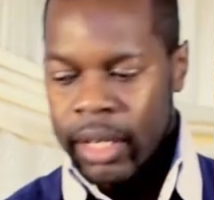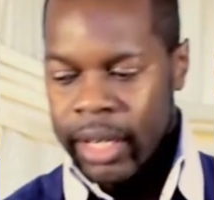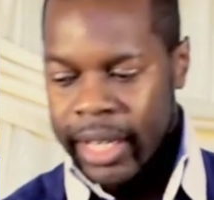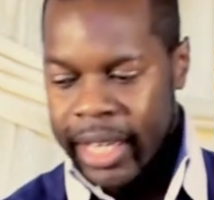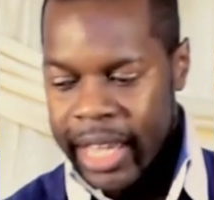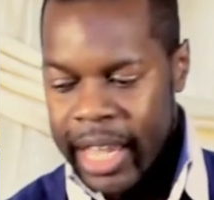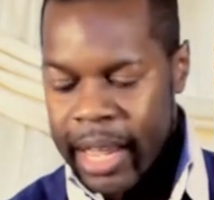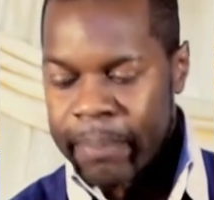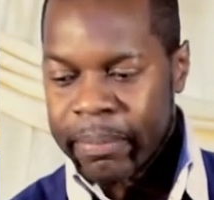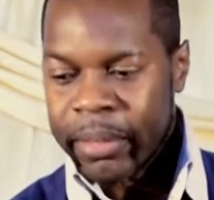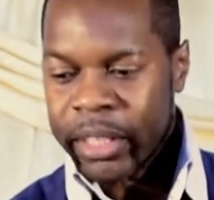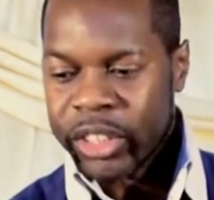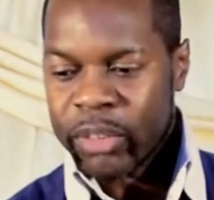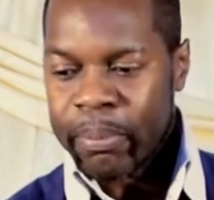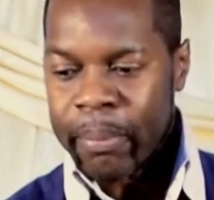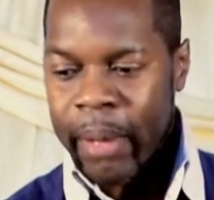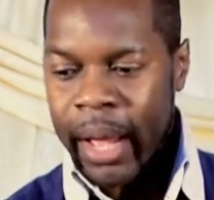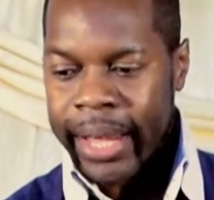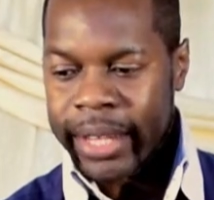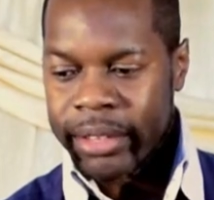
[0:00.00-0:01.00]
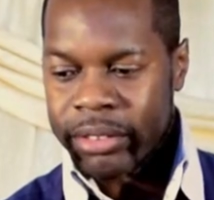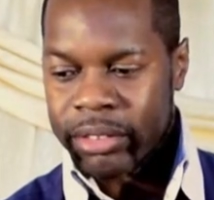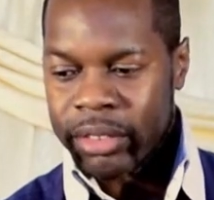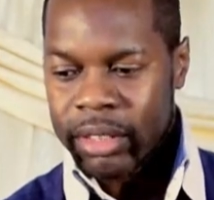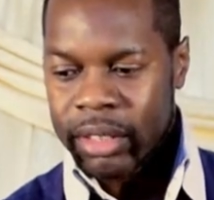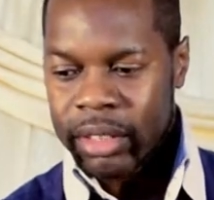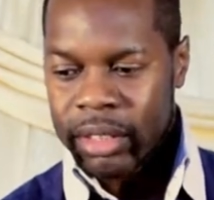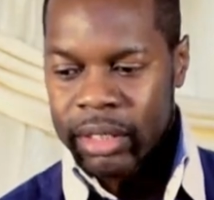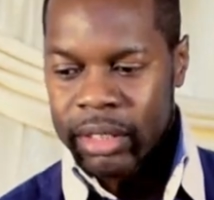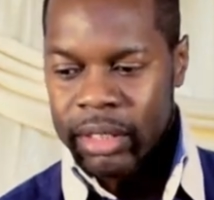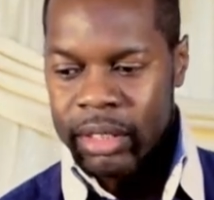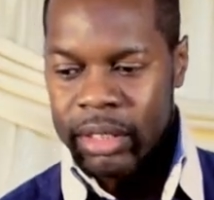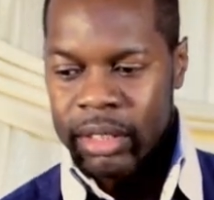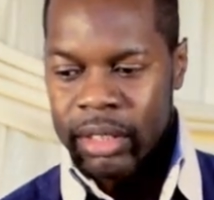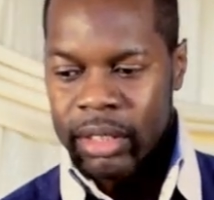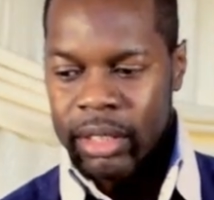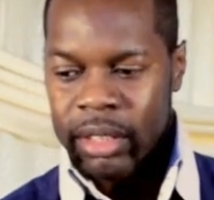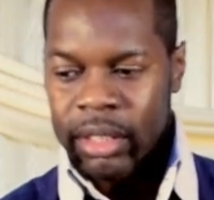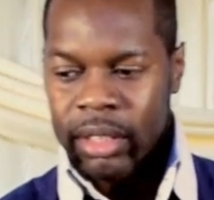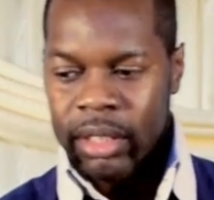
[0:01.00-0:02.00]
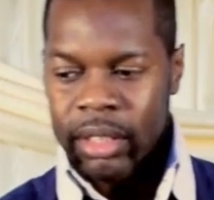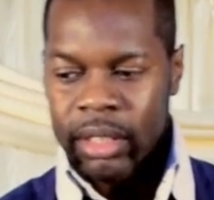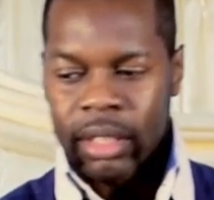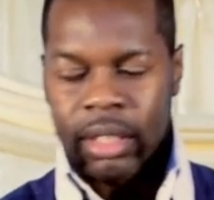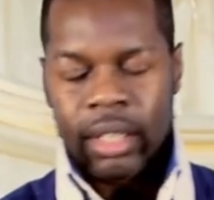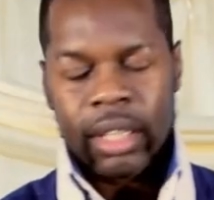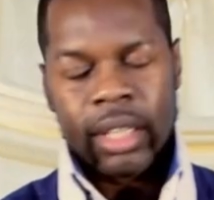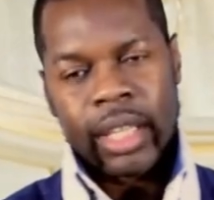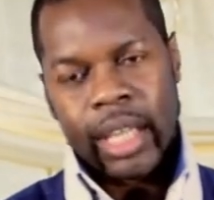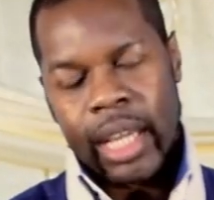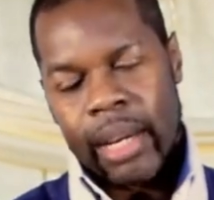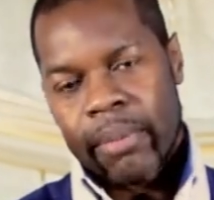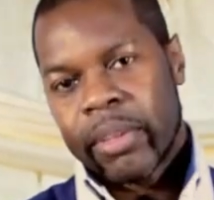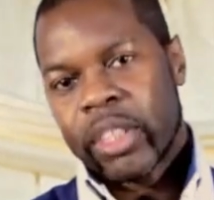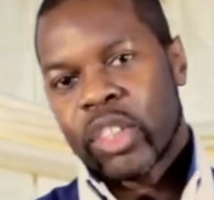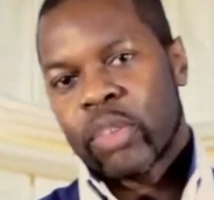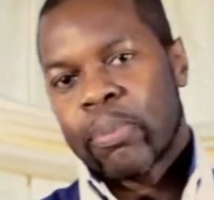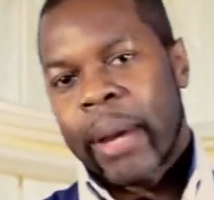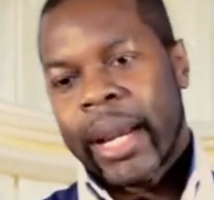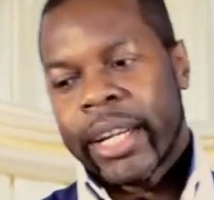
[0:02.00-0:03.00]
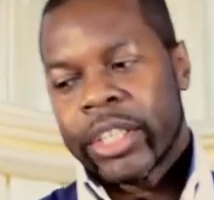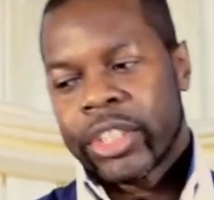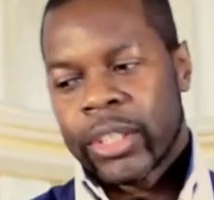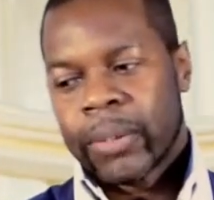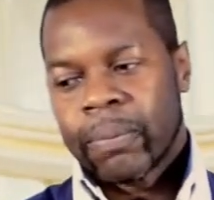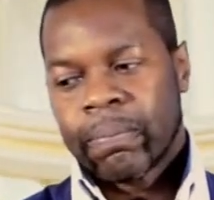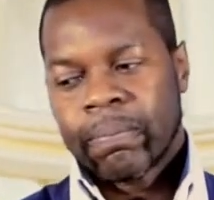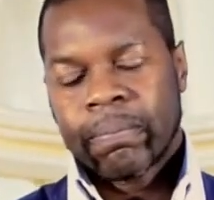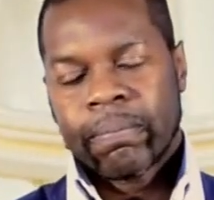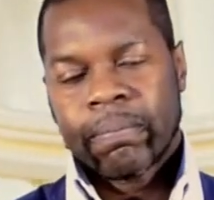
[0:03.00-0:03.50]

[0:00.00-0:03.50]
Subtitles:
keep this might, keep this passion.